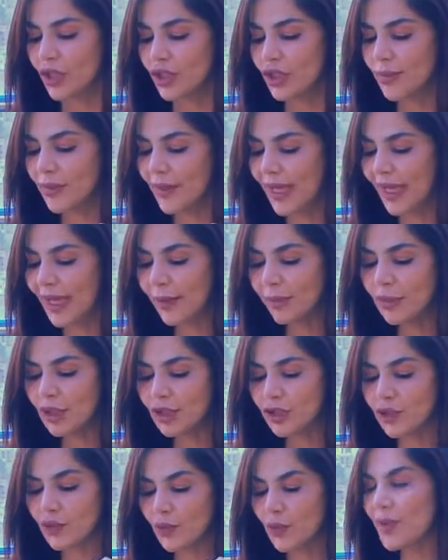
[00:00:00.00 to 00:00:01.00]
to be
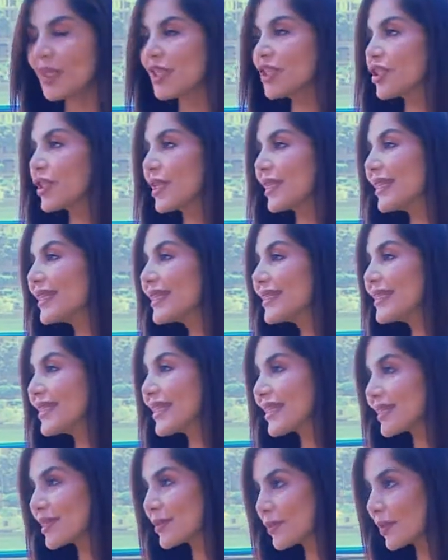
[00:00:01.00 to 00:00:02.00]
able to reach the
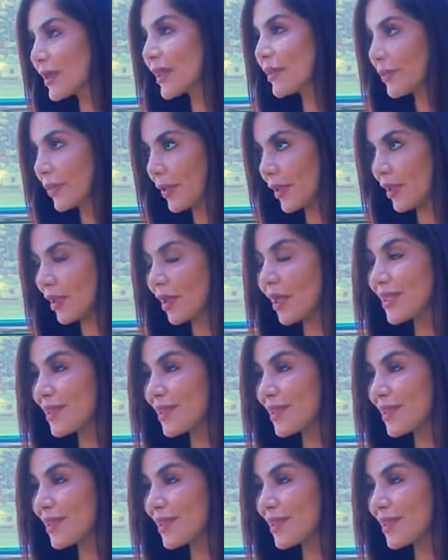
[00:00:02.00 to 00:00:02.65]
neediest people,